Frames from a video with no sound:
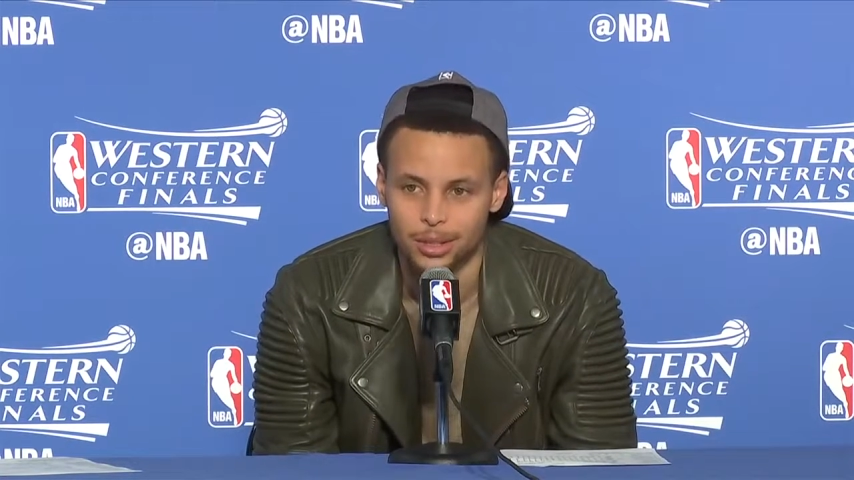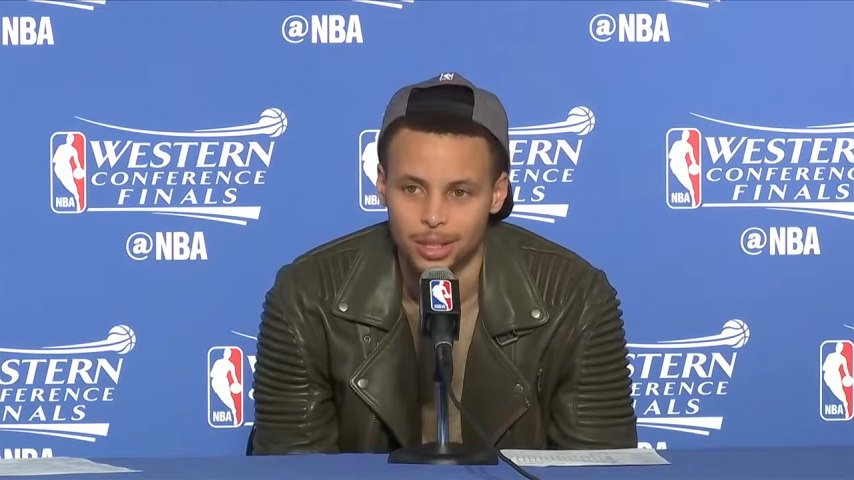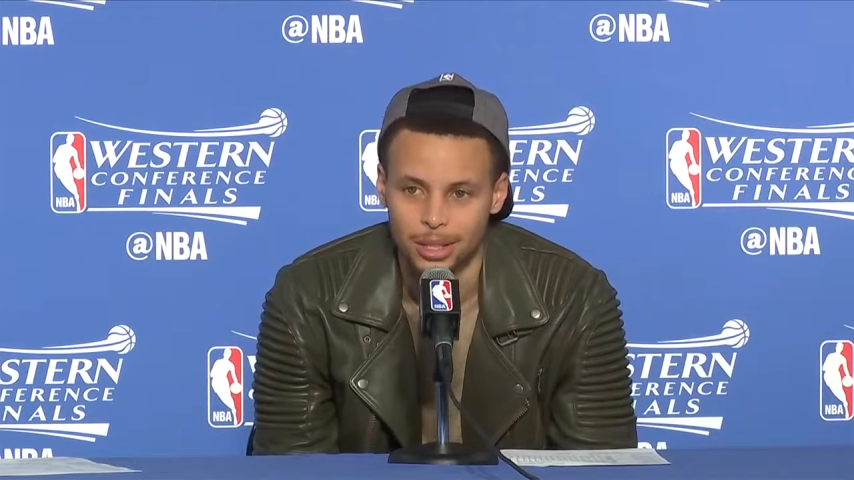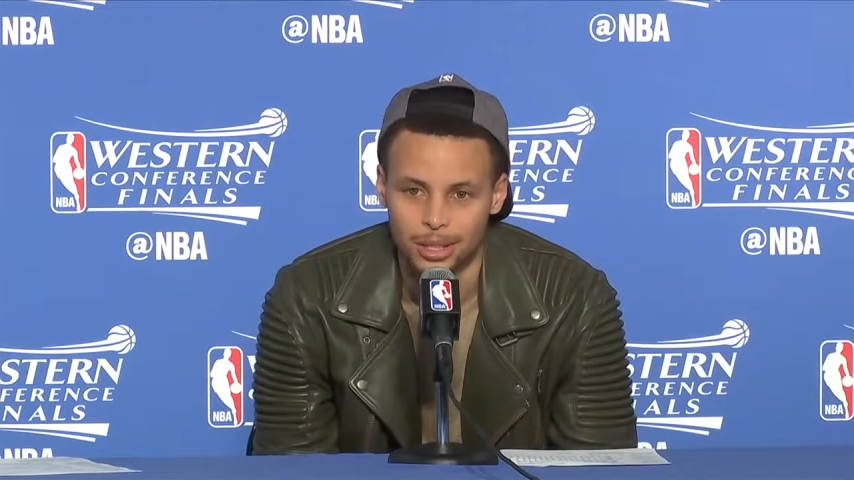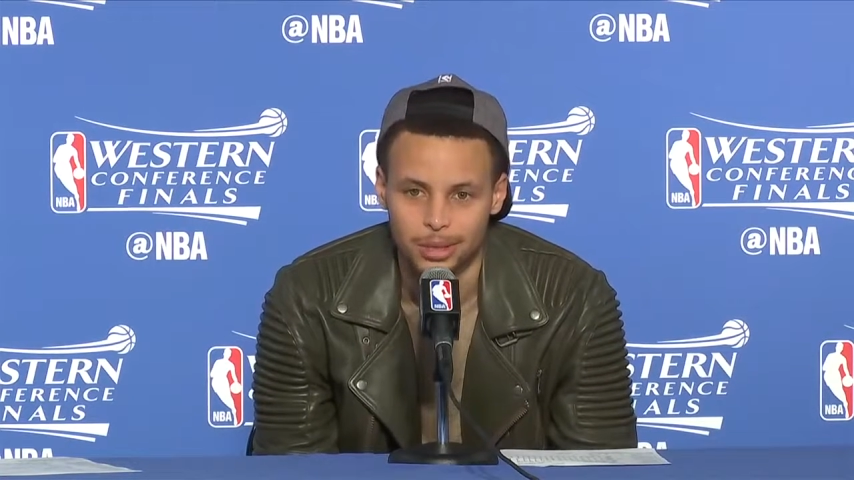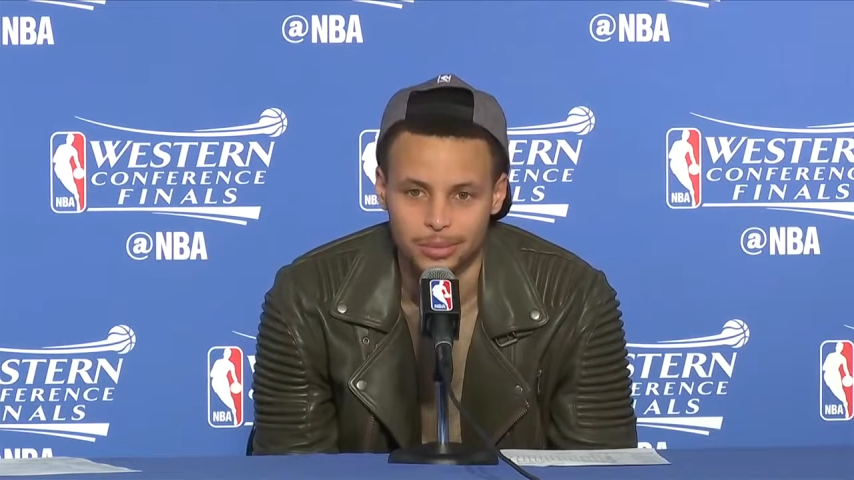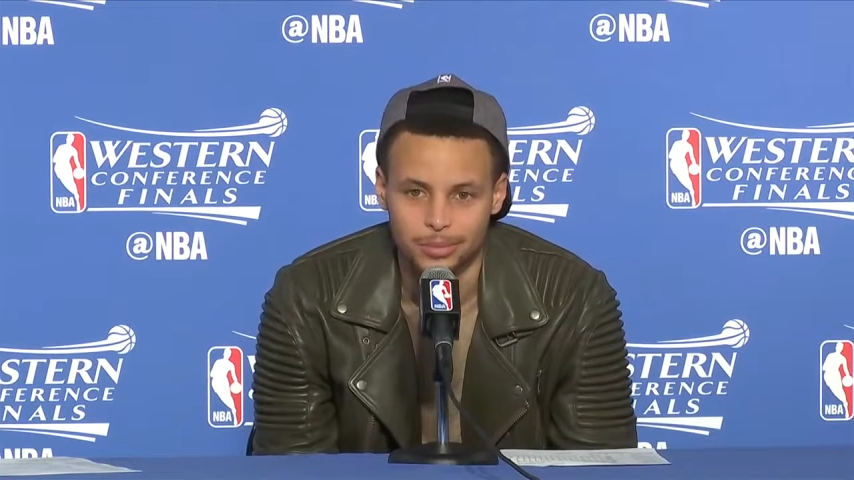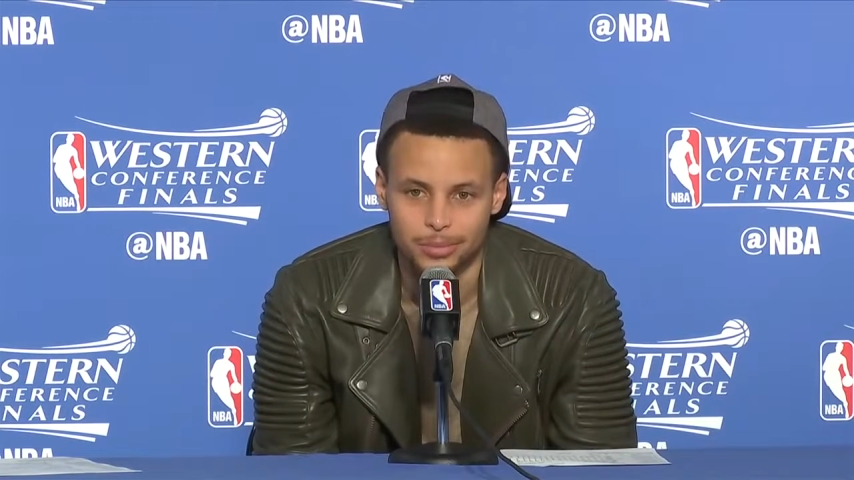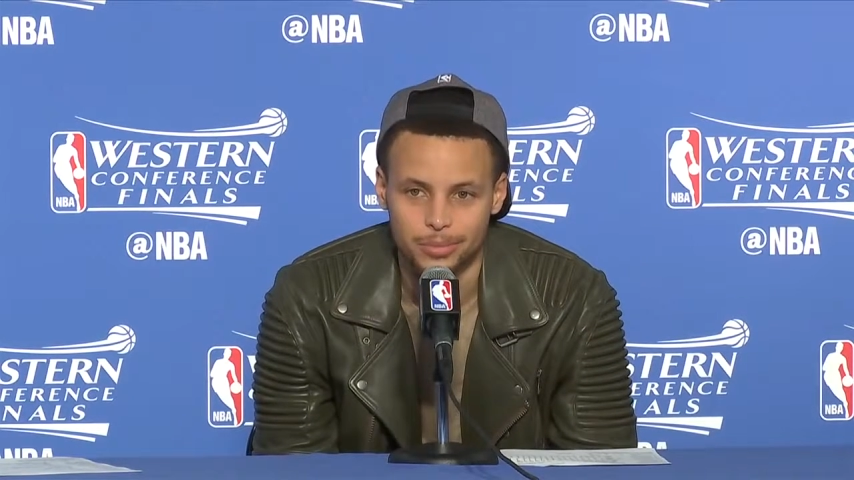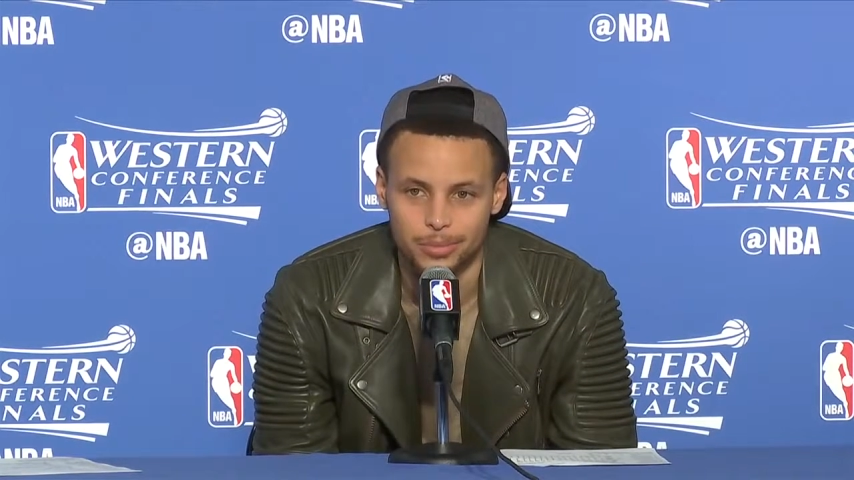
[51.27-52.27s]
um,
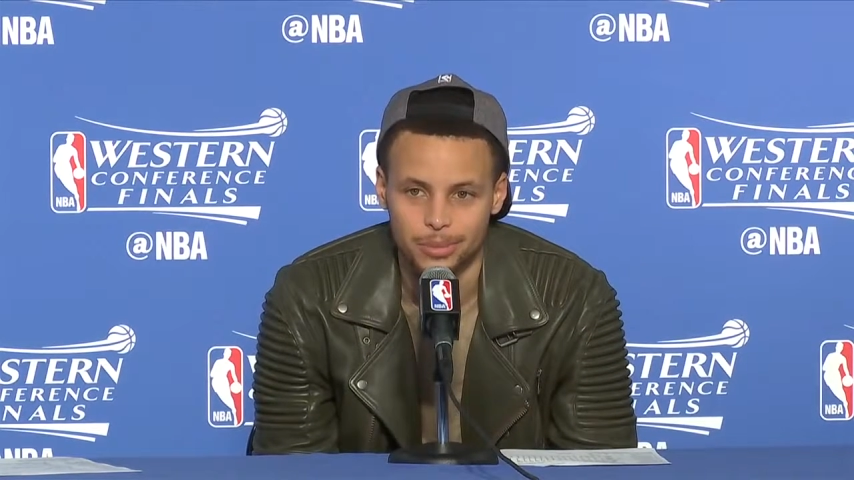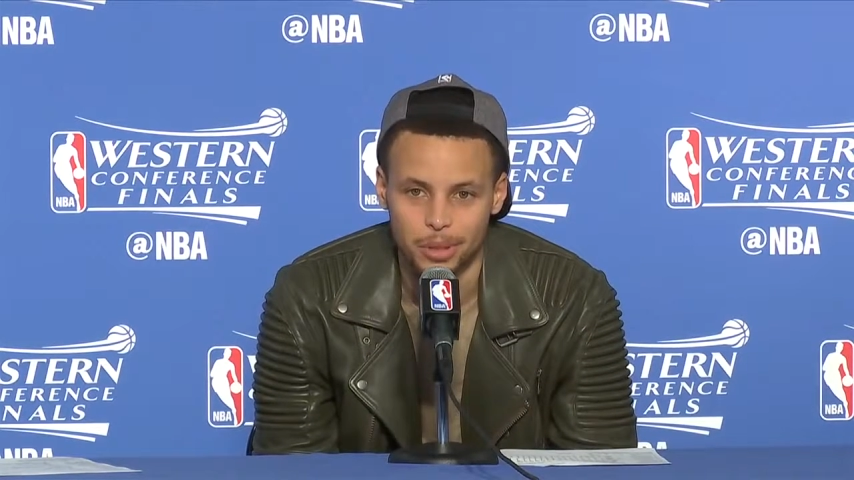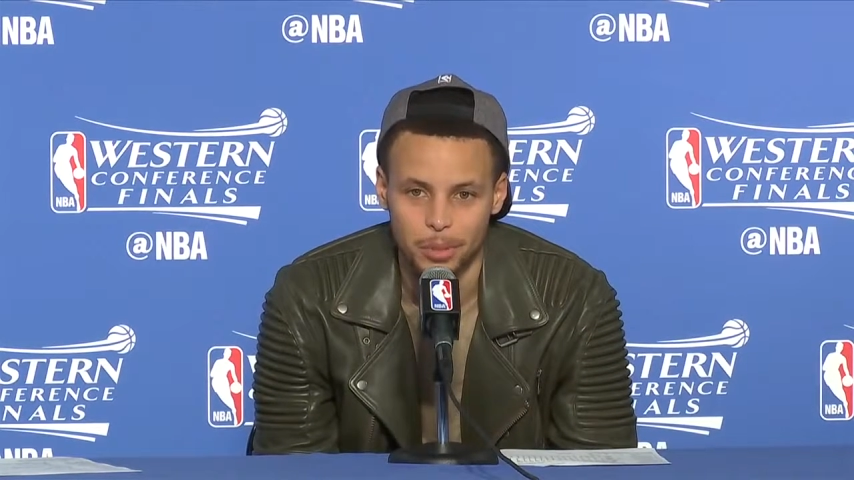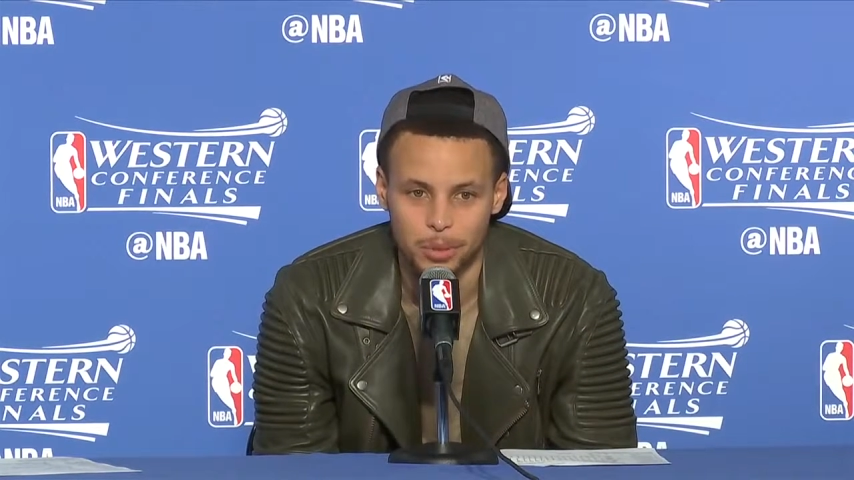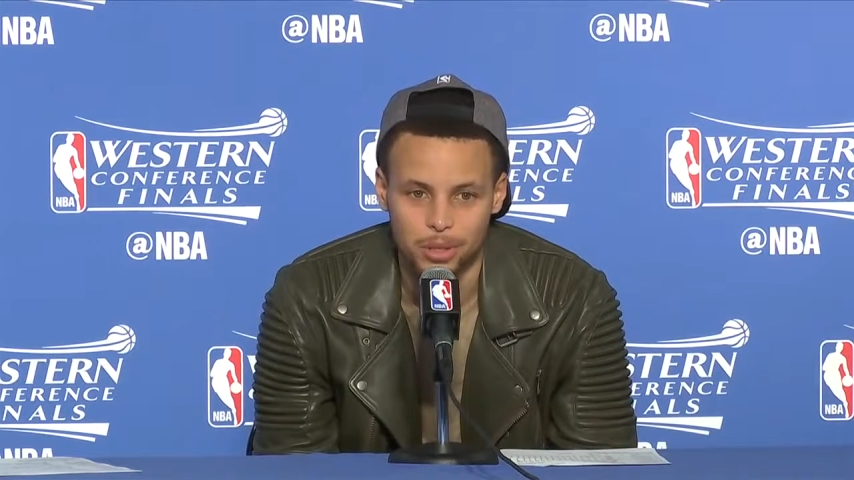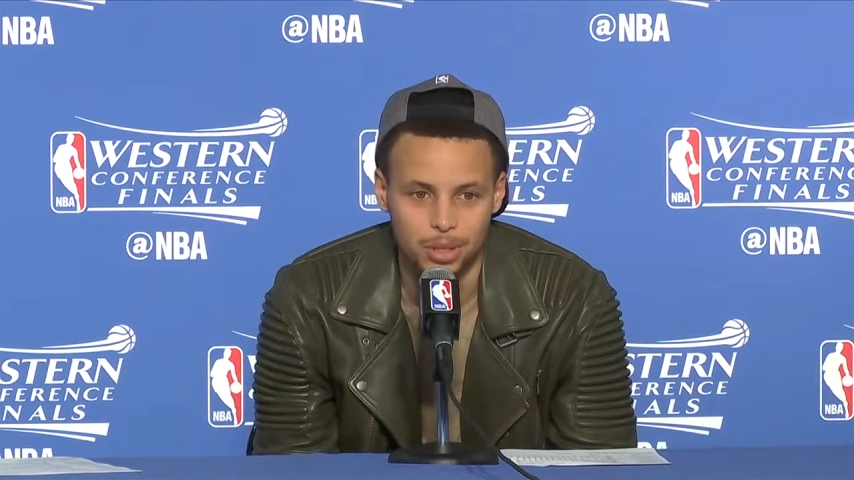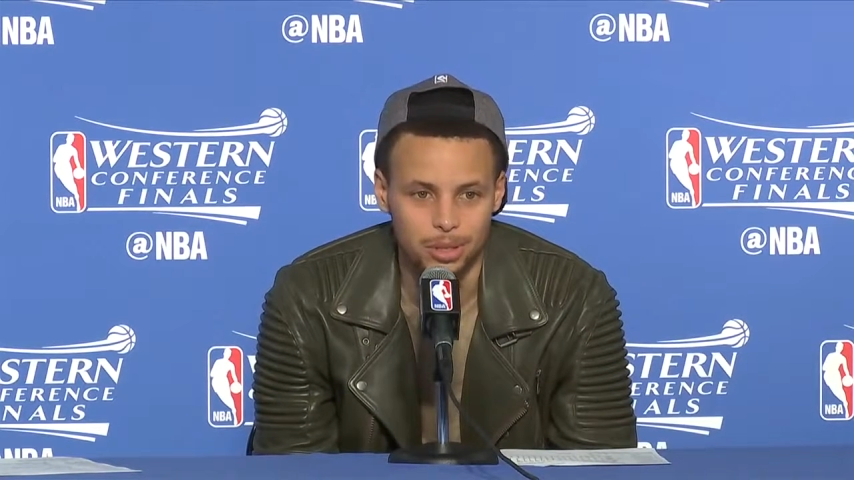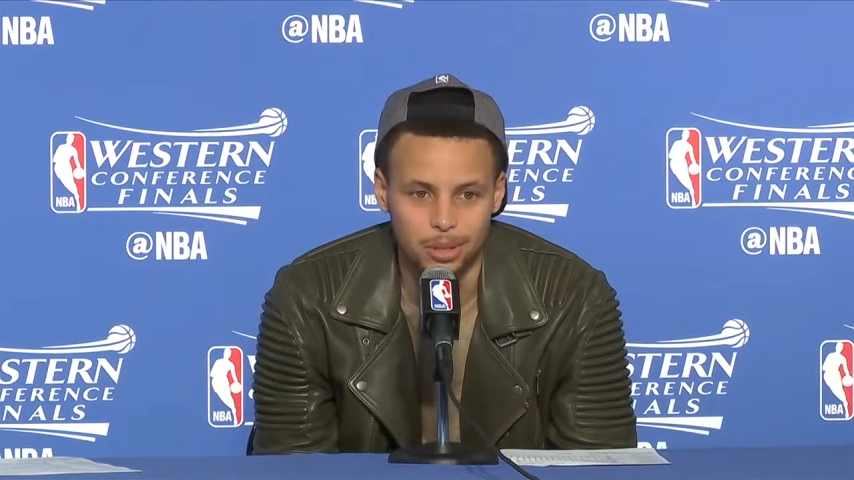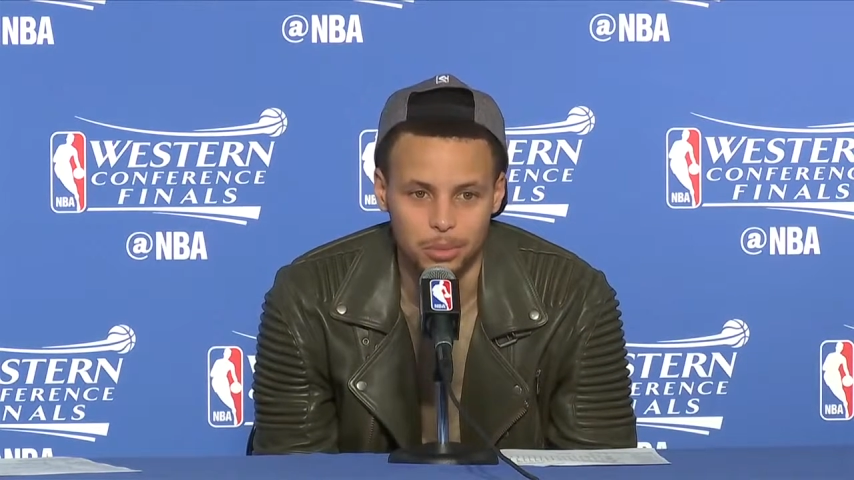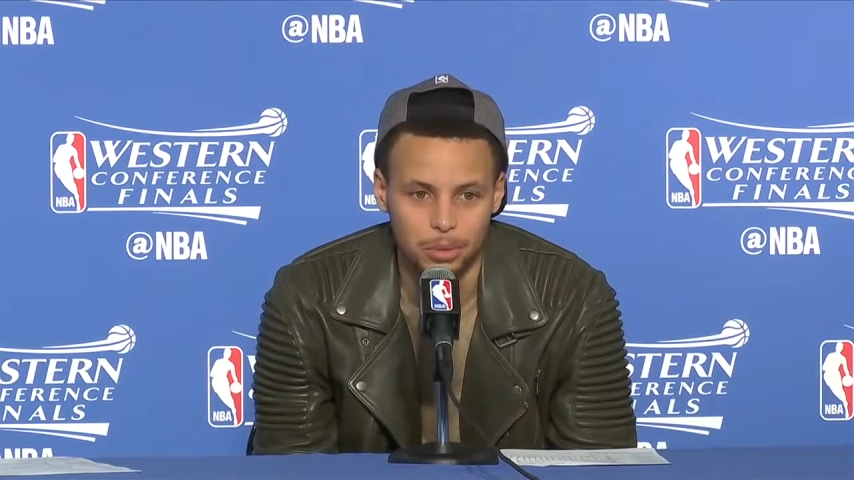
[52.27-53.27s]
you know pushed
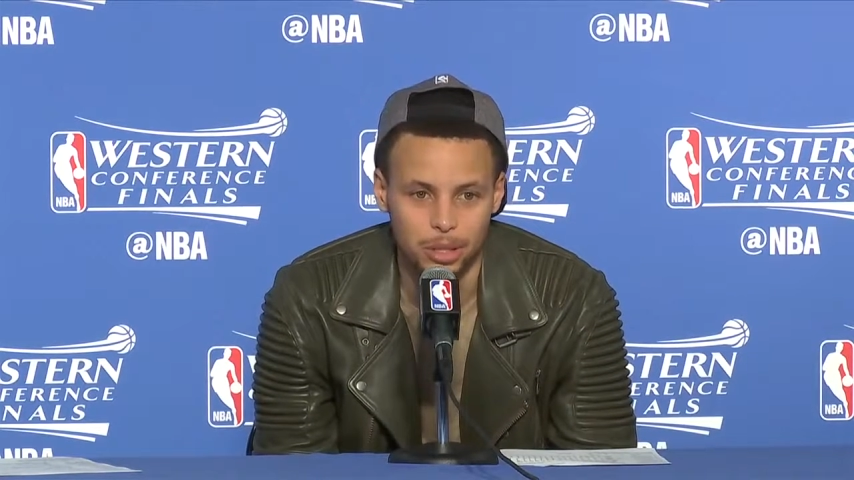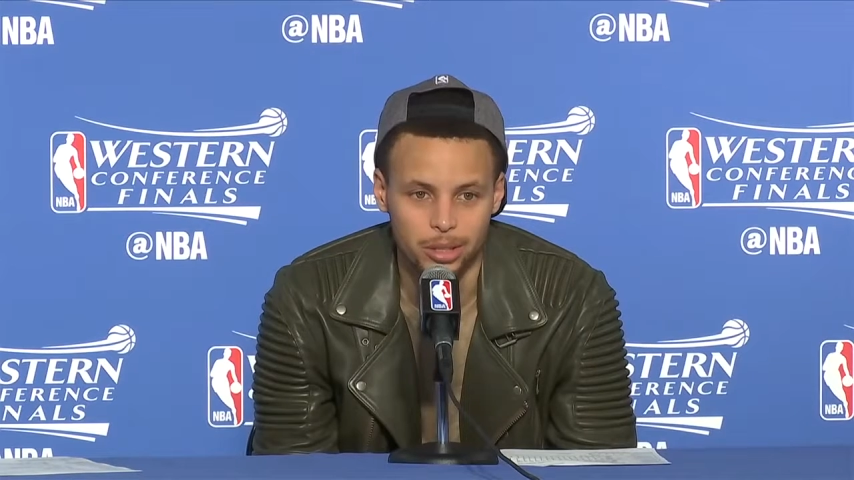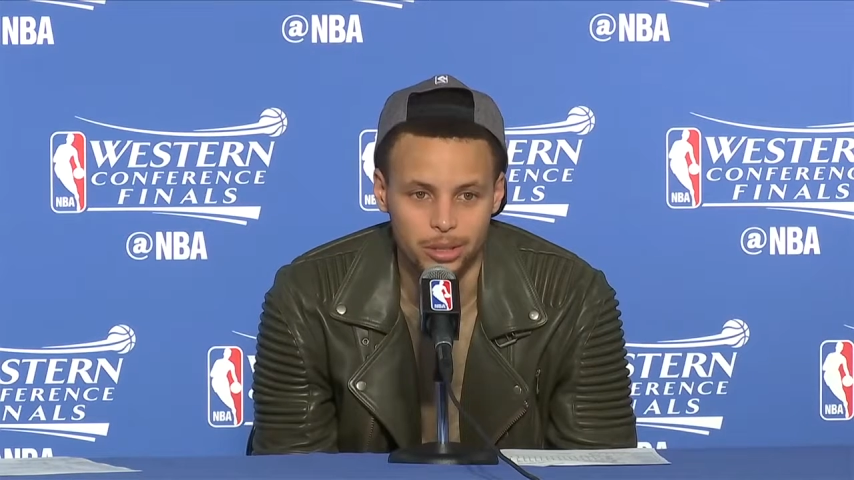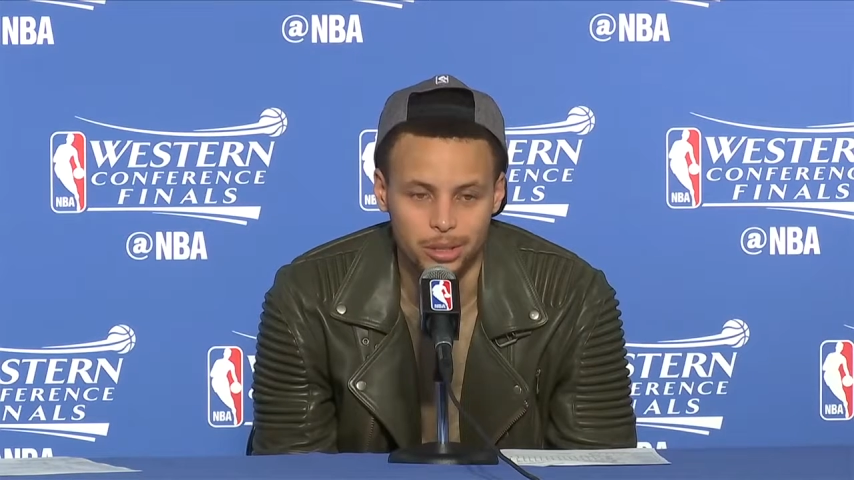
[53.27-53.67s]
us to the brink.